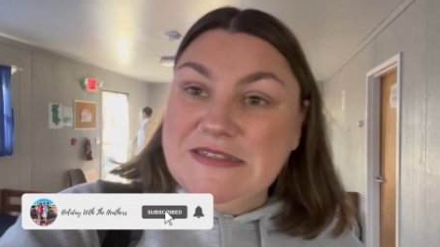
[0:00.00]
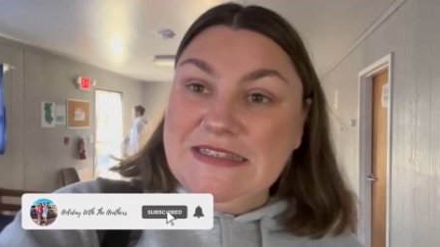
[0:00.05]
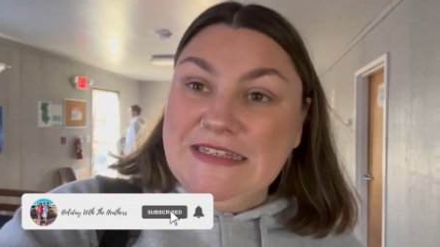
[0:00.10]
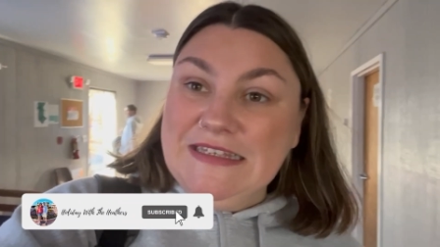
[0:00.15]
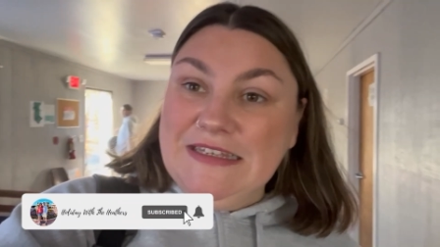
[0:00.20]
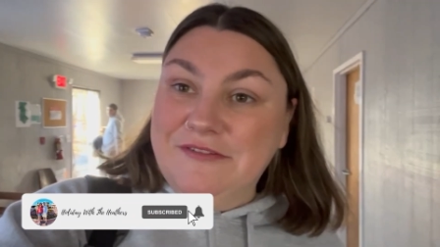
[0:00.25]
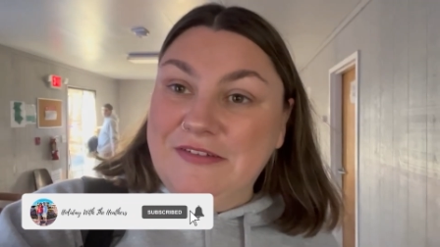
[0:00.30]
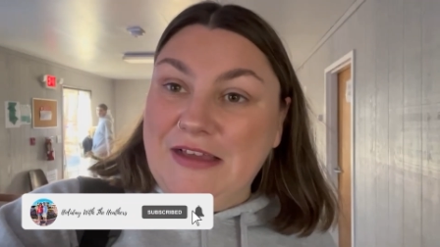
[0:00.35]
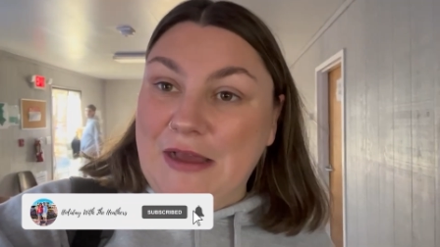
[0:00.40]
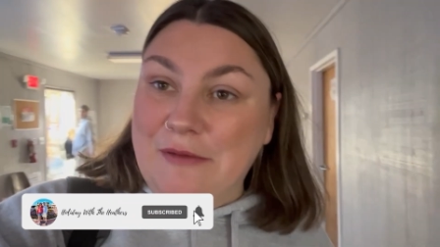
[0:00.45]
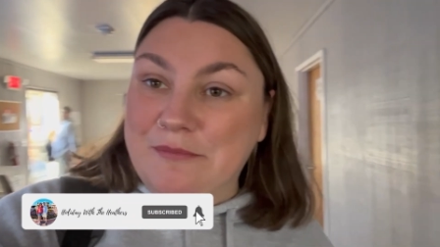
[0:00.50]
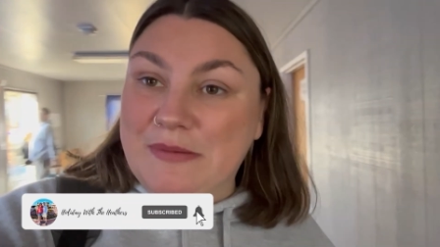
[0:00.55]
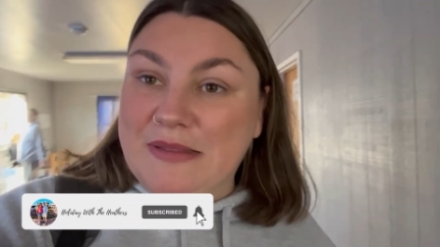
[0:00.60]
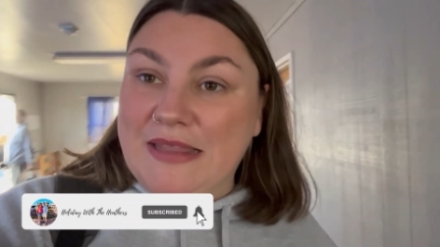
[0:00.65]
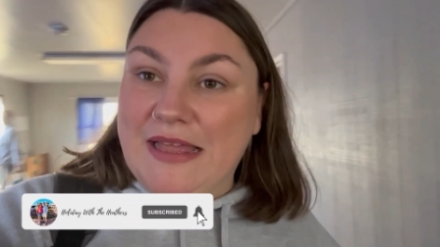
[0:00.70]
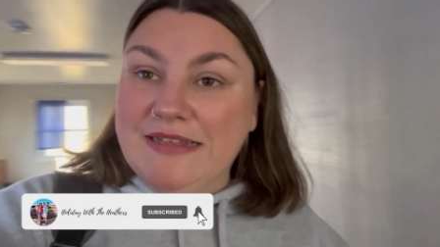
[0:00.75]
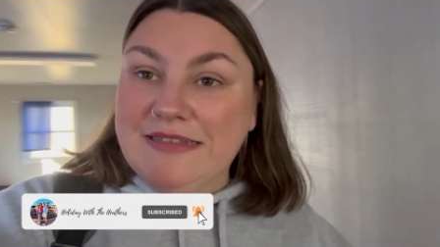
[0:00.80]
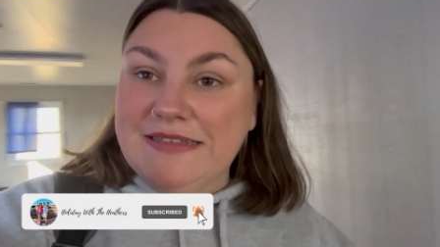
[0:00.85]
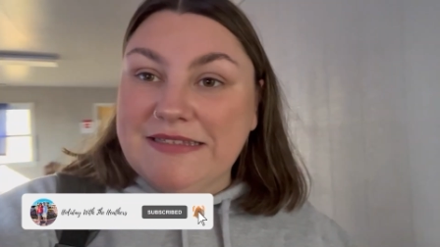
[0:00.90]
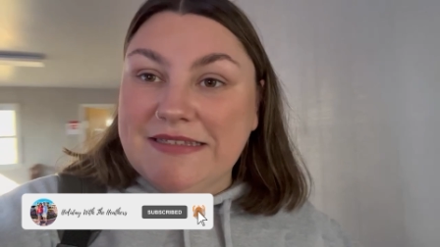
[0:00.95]
to leave Camp
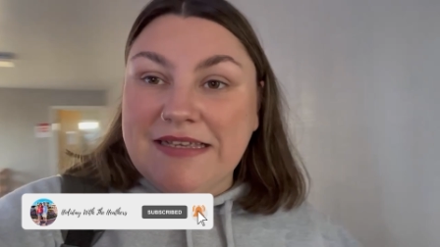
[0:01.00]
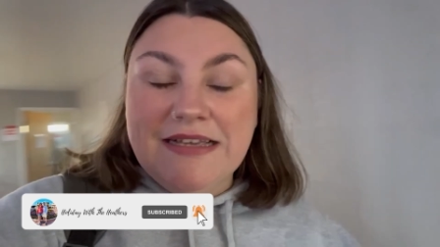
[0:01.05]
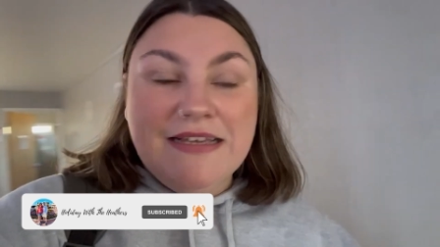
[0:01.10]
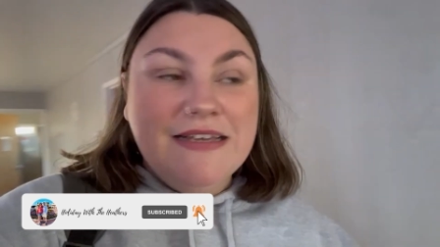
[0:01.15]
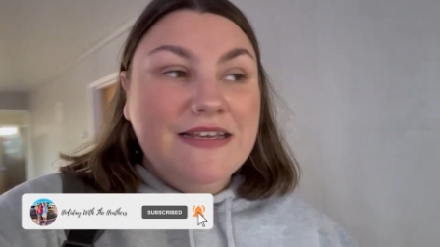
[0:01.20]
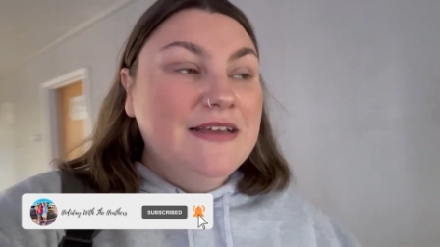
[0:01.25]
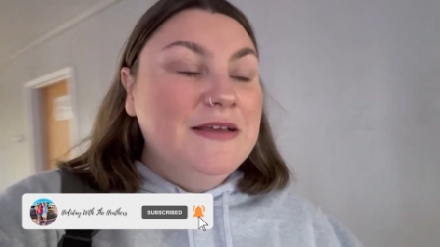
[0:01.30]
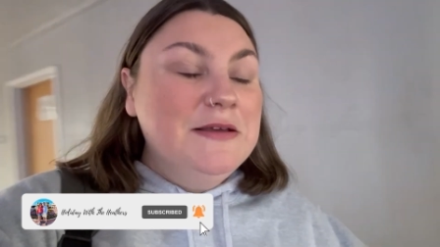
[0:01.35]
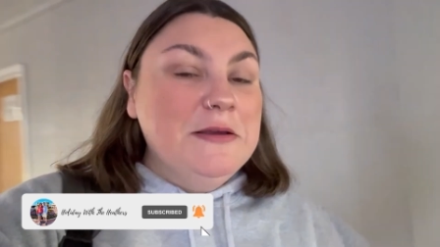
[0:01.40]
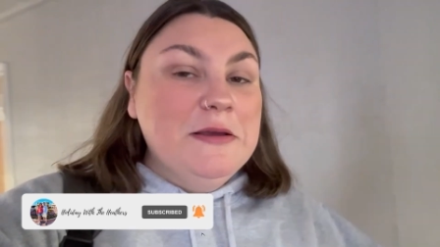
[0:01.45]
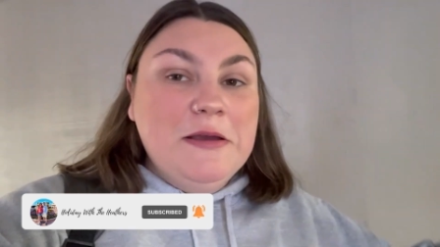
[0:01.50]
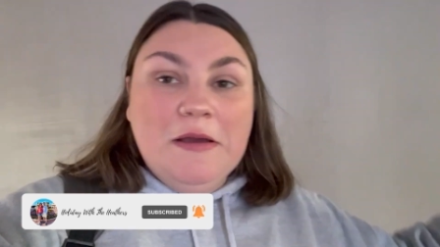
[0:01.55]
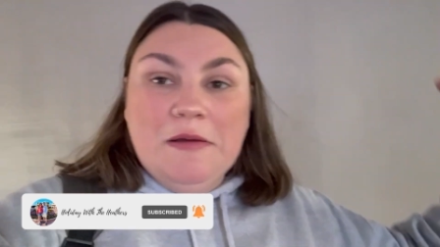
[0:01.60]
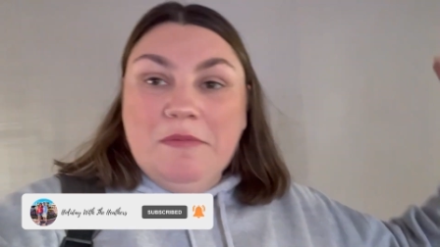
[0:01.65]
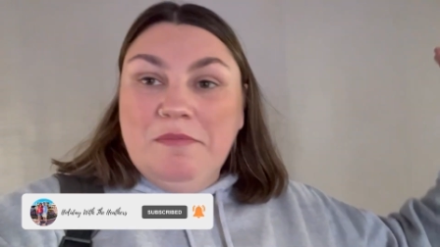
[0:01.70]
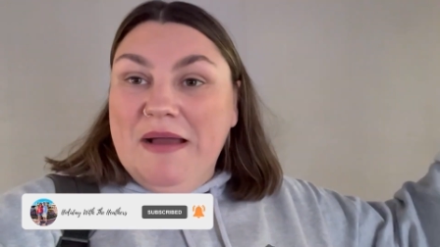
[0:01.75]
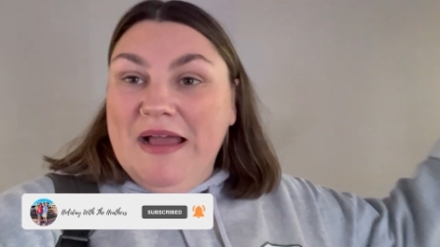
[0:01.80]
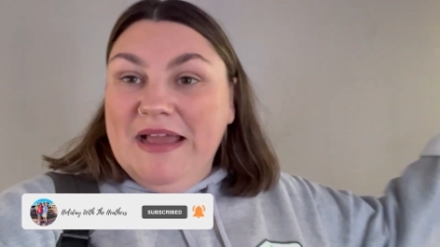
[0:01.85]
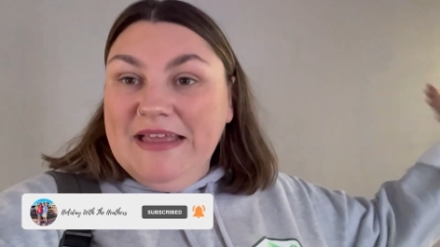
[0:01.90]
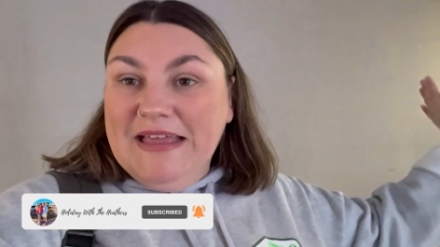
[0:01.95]
Letts.
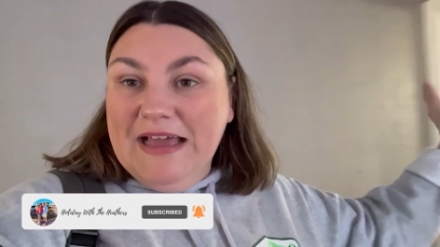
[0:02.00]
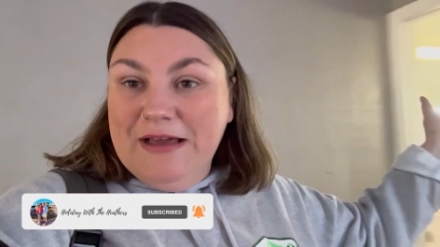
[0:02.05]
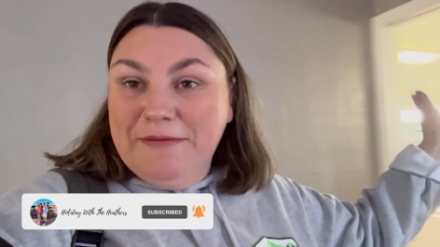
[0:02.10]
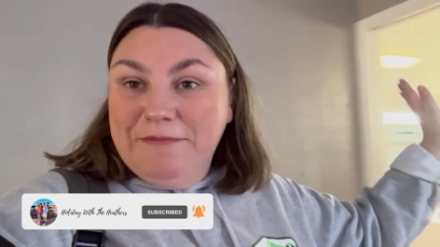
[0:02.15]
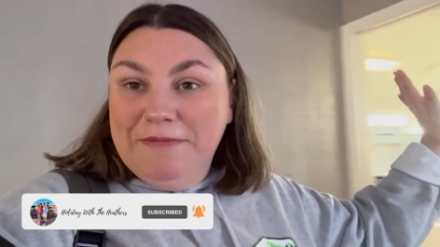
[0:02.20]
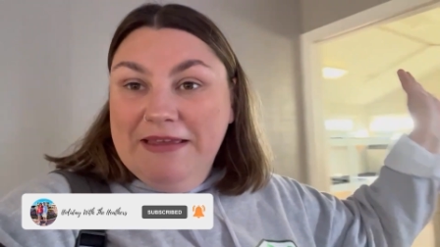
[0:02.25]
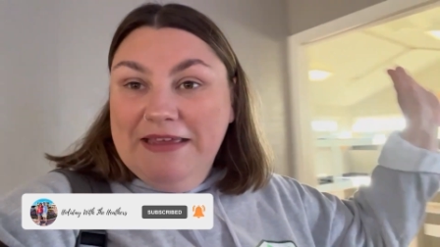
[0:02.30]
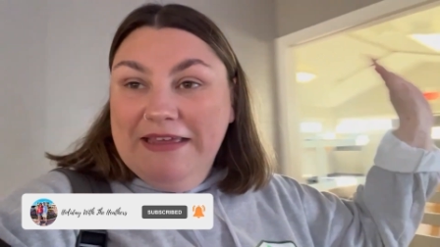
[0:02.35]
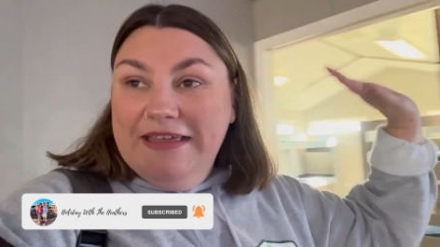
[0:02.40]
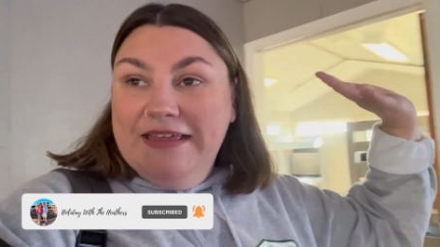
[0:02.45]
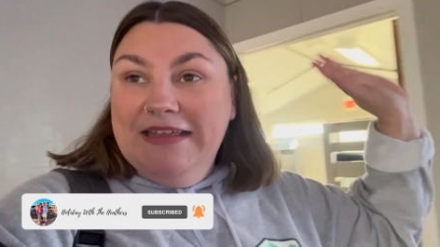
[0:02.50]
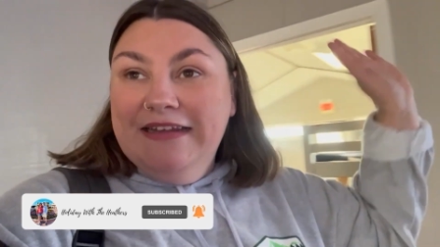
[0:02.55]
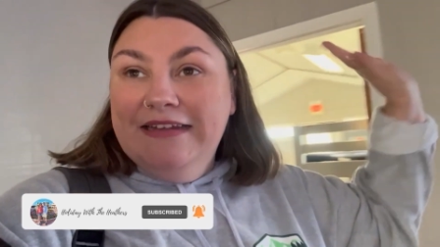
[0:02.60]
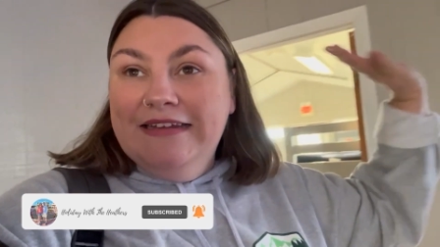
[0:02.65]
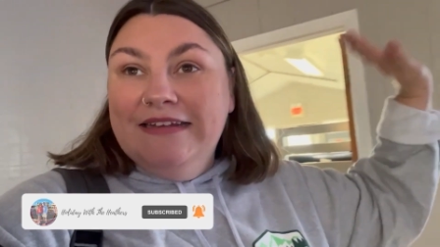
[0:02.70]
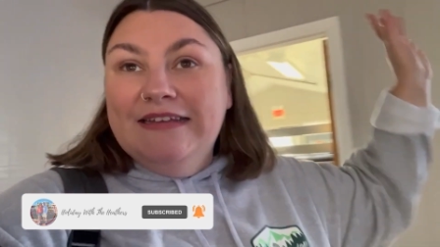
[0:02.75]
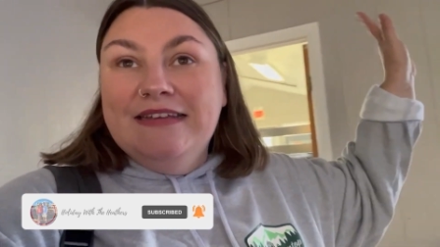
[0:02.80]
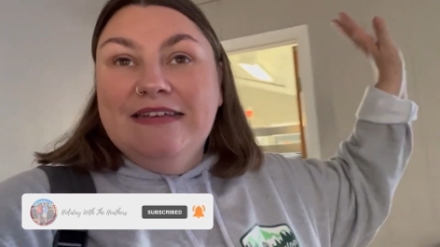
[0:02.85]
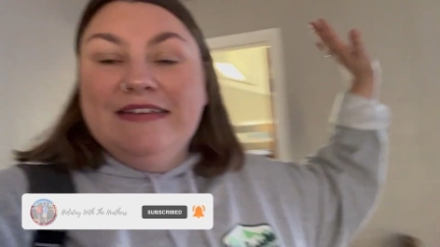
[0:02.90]
Bye, cabin.